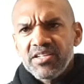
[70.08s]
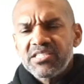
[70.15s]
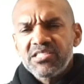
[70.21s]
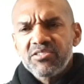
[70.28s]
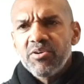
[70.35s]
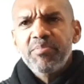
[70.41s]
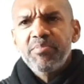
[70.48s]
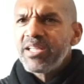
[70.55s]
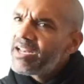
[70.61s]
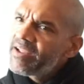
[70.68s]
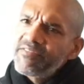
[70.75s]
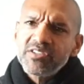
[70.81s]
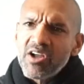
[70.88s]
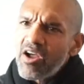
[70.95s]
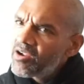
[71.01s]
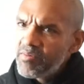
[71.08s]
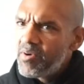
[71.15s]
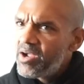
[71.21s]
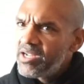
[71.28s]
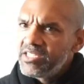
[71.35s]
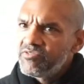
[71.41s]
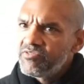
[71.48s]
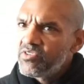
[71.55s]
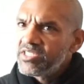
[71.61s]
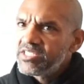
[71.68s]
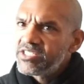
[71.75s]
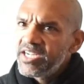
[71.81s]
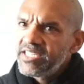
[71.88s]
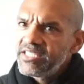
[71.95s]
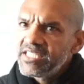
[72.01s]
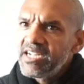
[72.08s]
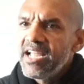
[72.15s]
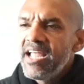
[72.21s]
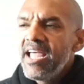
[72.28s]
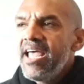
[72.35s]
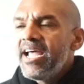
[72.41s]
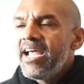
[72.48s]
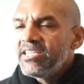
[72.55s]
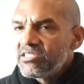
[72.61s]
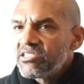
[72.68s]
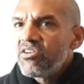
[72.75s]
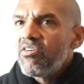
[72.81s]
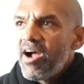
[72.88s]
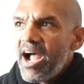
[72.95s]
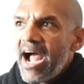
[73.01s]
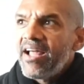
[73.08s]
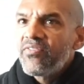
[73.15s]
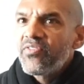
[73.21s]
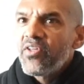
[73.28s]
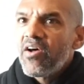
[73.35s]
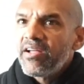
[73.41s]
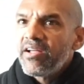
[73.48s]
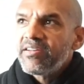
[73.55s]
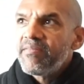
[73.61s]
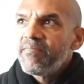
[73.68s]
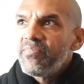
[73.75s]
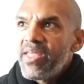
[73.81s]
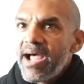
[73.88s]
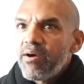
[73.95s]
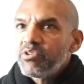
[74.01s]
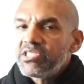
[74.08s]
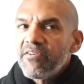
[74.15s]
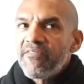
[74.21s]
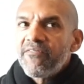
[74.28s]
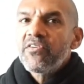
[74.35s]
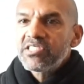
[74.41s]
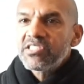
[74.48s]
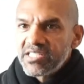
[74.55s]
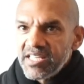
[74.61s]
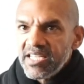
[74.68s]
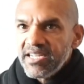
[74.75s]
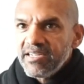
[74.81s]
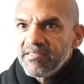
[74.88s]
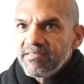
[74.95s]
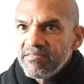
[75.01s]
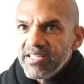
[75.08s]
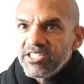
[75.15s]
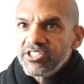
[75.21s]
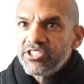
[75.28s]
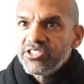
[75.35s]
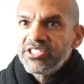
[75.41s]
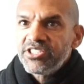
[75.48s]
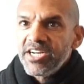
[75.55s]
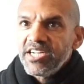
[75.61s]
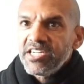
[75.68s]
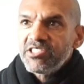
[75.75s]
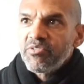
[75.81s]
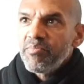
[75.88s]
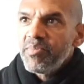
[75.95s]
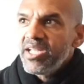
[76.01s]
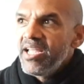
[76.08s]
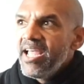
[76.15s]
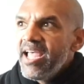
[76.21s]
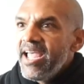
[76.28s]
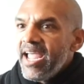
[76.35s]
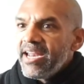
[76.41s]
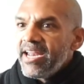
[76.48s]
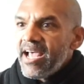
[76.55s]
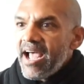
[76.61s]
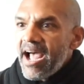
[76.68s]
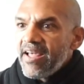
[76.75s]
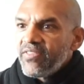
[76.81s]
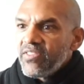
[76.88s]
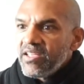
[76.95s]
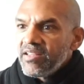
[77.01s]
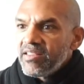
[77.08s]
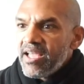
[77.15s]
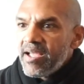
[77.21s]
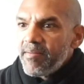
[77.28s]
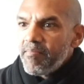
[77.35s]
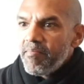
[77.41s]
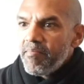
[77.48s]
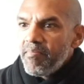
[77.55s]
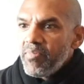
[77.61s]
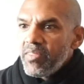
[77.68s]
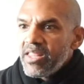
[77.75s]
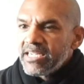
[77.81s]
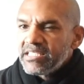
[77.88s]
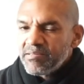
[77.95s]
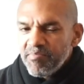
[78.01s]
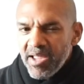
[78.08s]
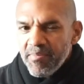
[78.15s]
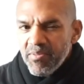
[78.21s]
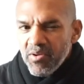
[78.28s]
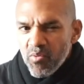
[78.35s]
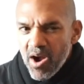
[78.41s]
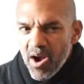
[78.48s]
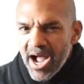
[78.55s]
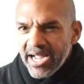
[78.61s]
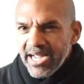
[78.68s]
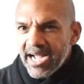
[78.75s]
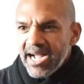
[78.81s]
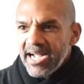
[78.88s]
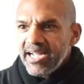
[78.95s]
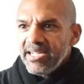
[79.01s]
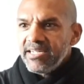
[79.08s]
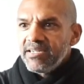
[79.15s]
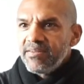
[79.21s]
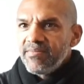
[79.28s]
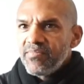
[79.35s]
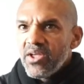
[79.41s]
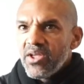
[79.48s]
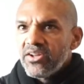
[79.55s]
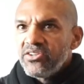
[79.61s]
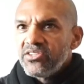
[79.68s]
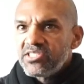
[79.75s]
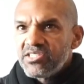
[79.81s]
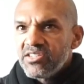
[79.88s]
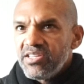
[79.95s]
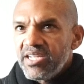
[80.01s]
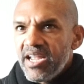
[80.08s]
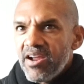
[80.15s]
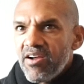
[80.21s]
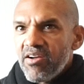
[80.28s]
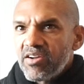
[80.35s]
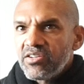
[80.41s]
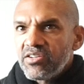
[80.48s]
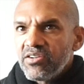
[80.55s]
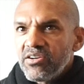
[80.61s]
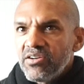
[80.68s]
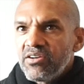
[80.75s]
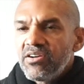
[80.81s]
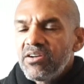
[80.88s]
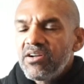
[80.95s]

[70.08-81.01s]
the script, they never talk about his voice changing. And so I thought that was the first thing that should change for me. And I think that's maybe why I understood the character